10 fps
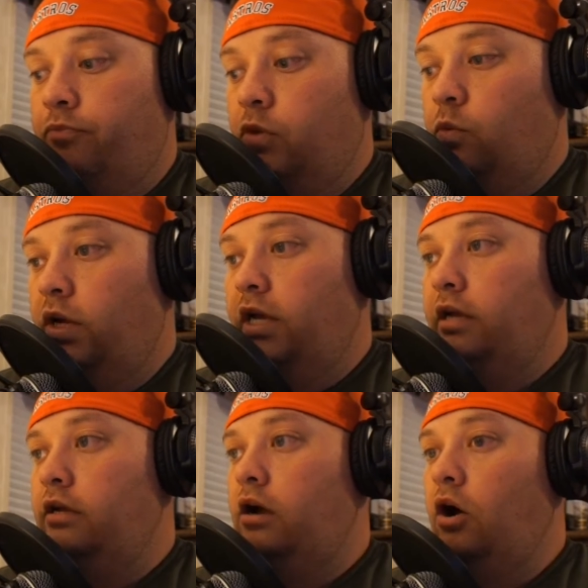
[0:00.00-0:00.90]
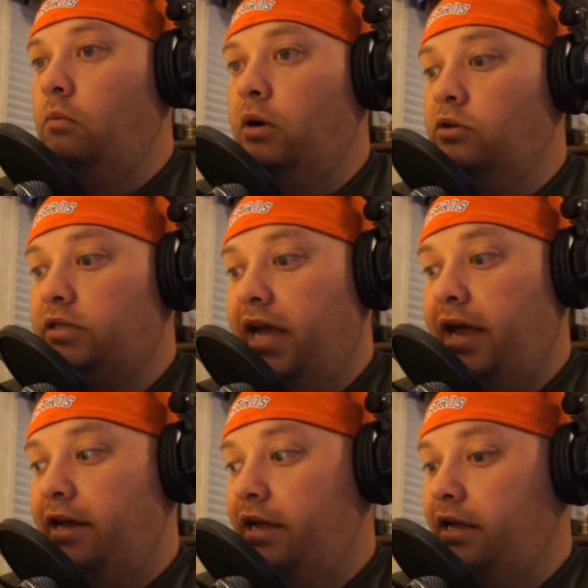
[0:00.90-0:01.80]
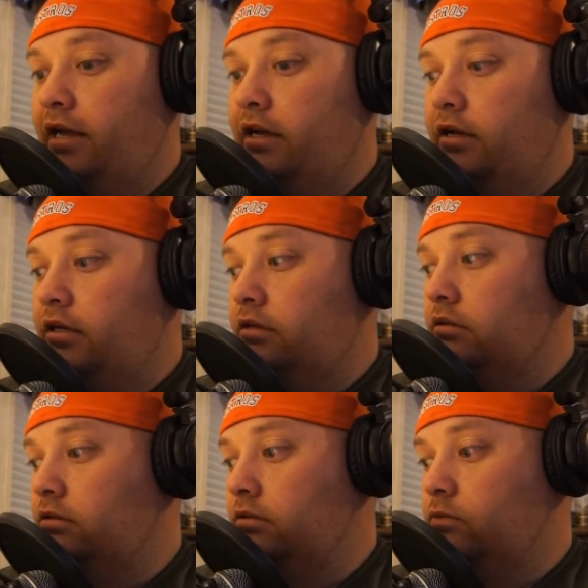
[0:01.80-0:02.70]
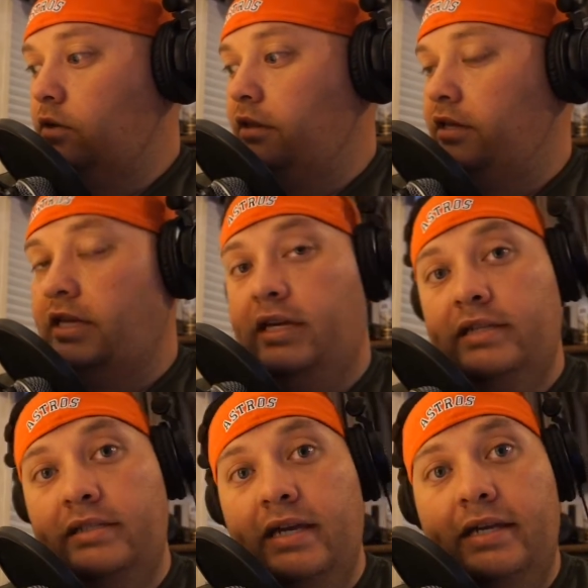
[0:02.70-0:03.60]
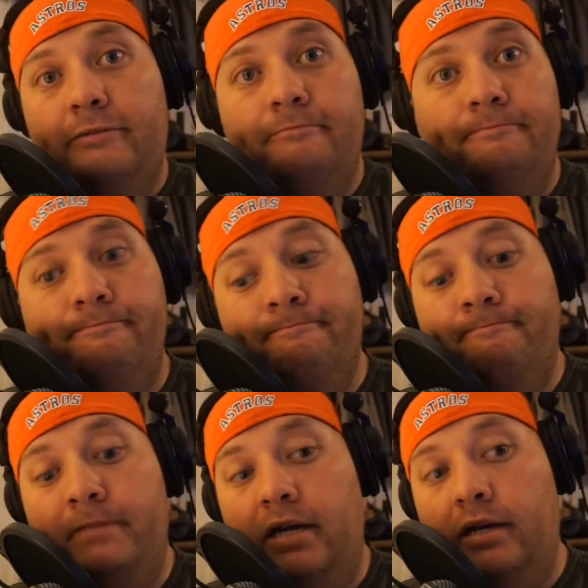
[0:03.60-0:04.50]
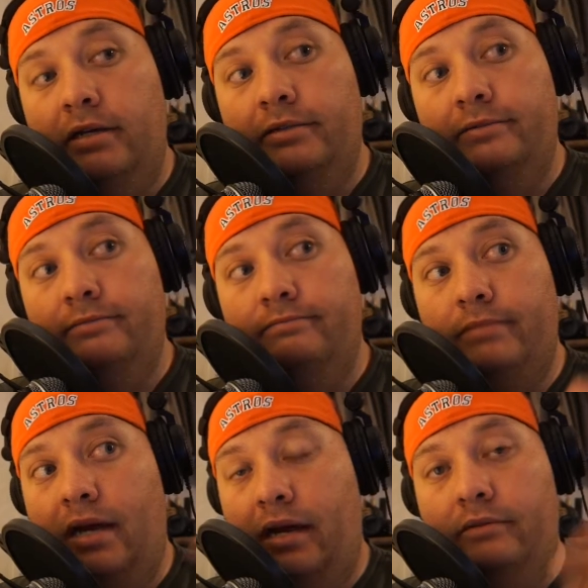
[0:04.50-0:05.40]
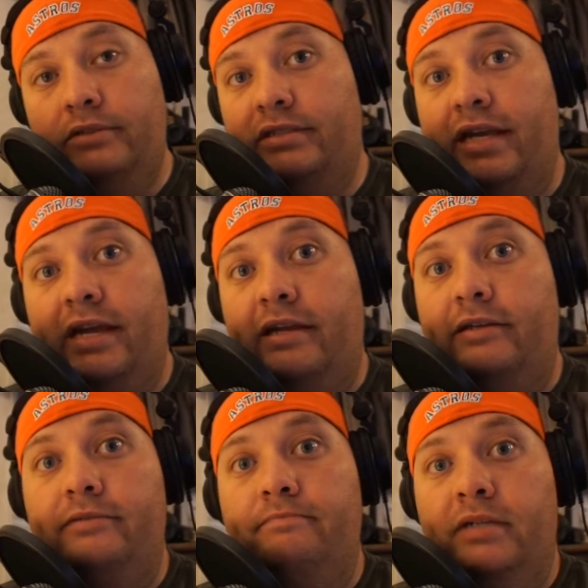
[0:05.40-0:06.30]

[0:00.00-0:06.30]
We almost had one of the kids get, I would say,